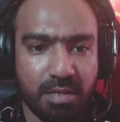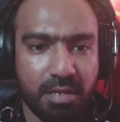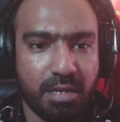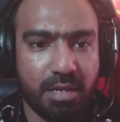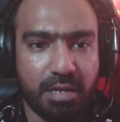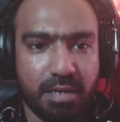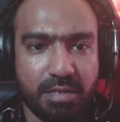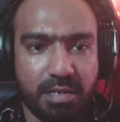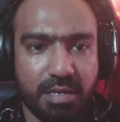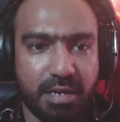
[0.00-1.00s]
And
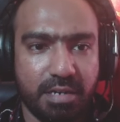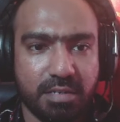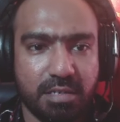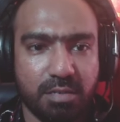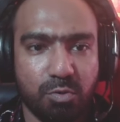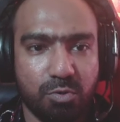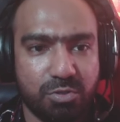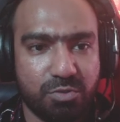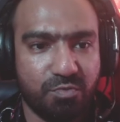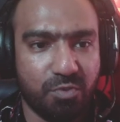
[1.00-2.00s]
here are the
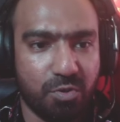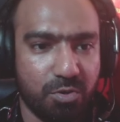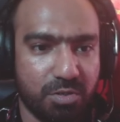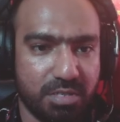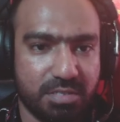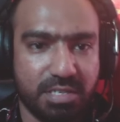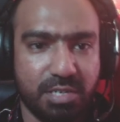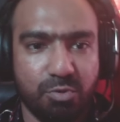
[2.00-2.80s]
nodes for the secure